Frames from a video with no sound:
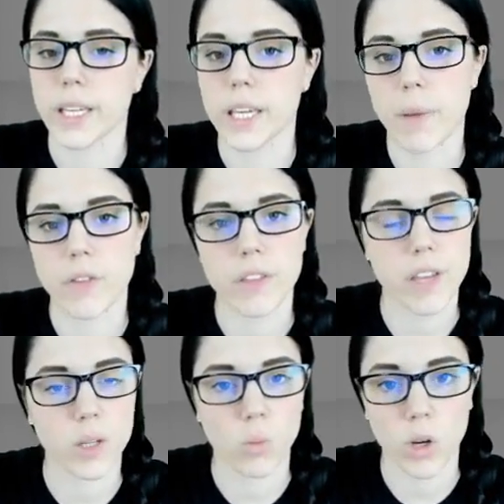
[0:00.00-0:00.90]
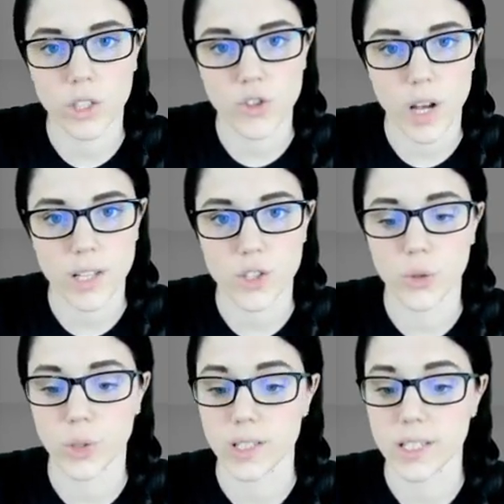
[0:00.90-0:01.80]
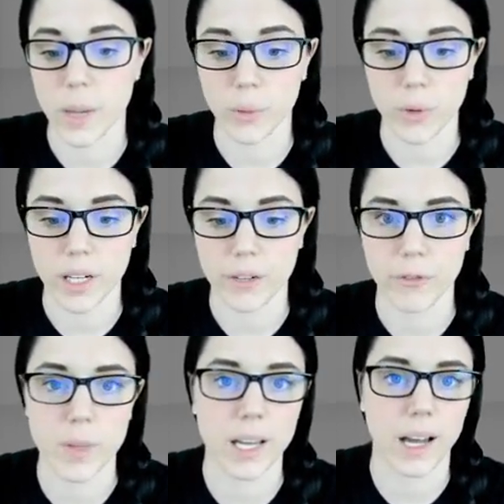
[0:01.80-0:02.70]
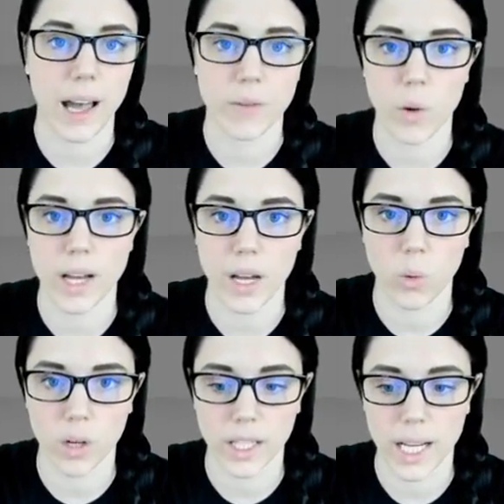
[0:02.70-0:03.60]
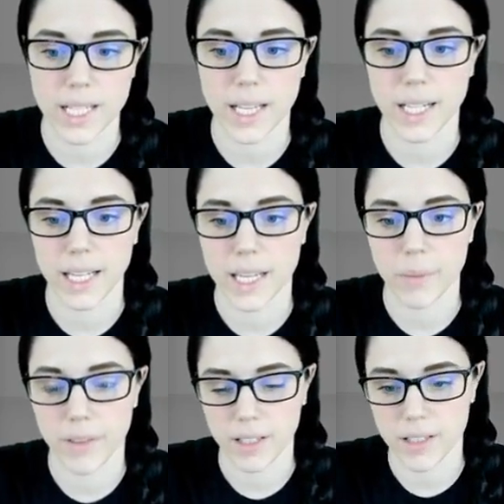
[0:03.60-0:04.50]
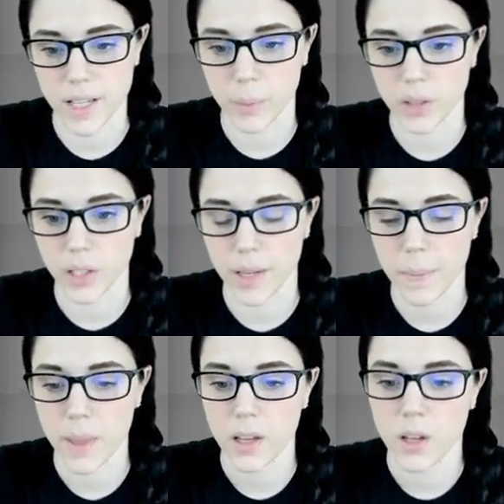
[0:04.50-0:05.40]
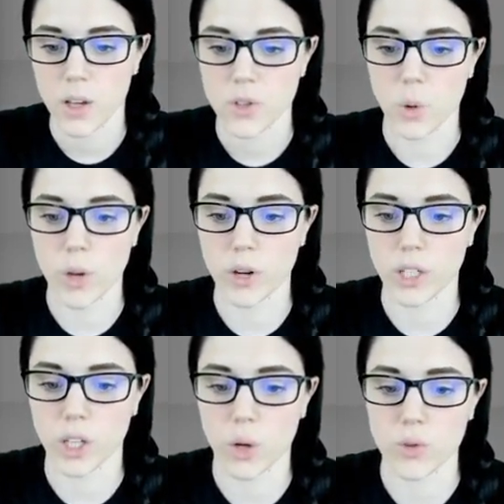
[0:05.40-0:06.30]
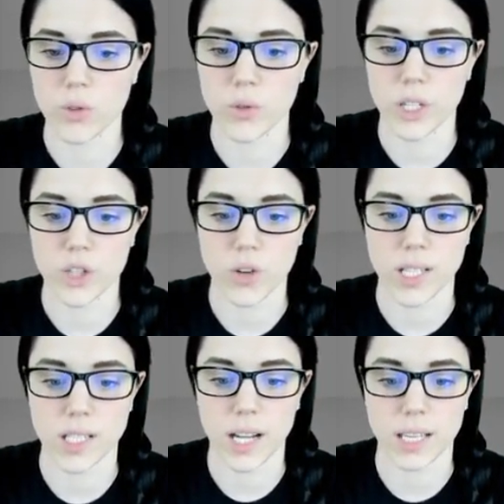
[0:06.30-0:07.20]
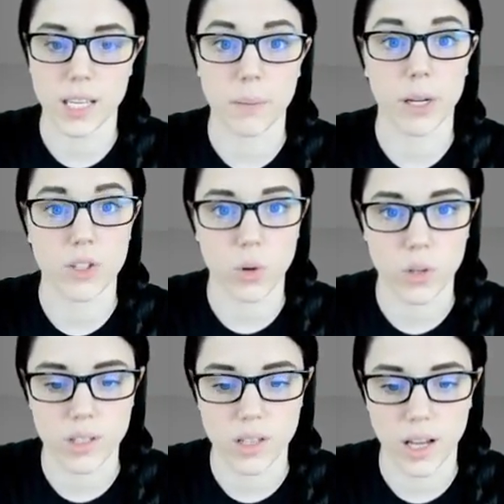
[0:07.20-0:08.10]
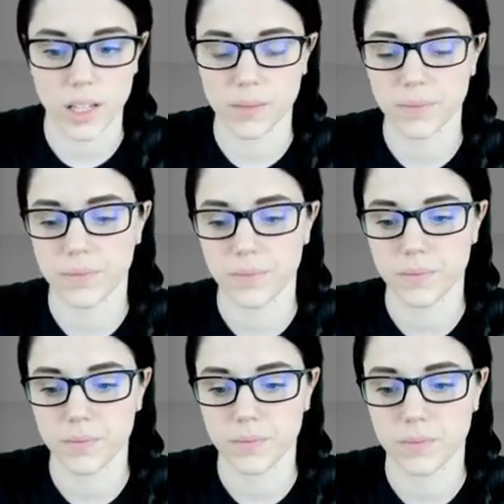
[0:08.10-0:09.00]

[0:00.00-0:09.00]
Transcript: You can keep everything in one address. You can separate it. For me, I have a way I organize it and I keep things separately. So we are going to go to the address that I keep my tokens on.